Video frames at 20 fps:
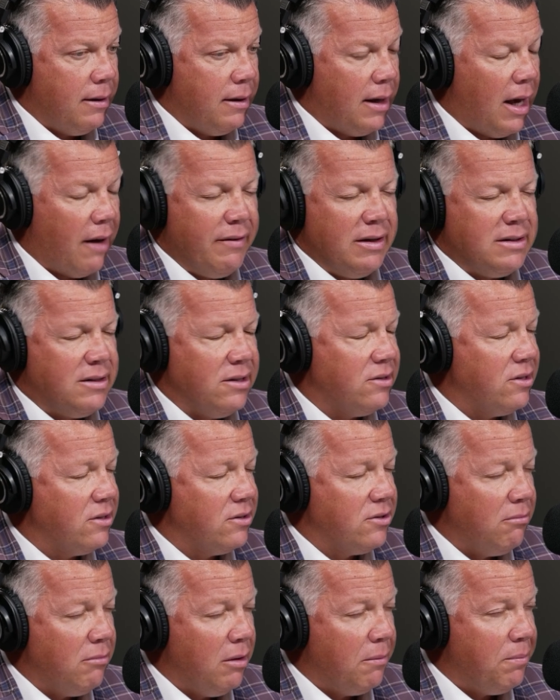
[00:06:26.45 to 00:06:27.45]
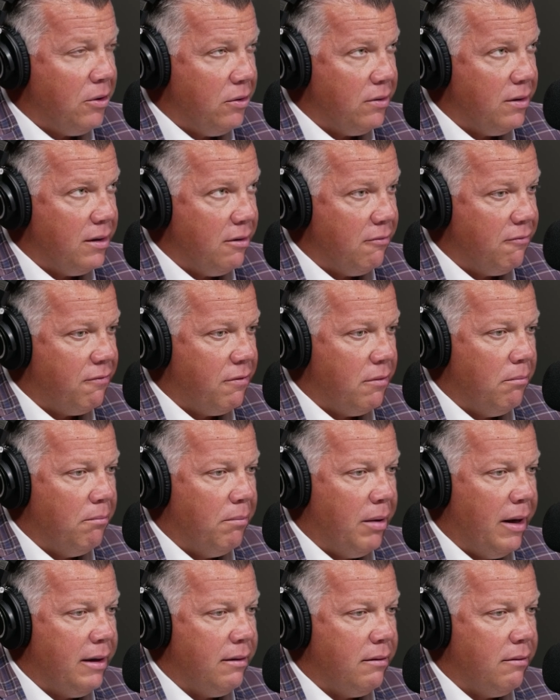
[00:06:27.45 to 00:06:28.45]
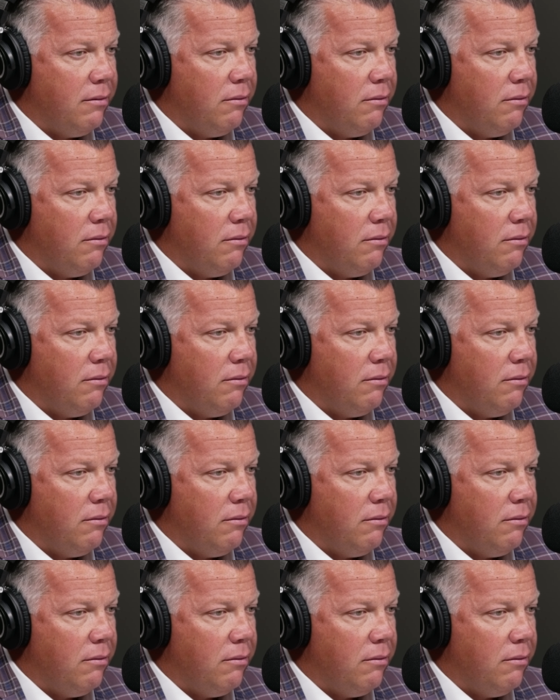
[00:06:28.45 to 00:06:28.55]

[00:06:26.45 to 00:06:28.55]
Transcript: Obviously, it's extremely punitive, but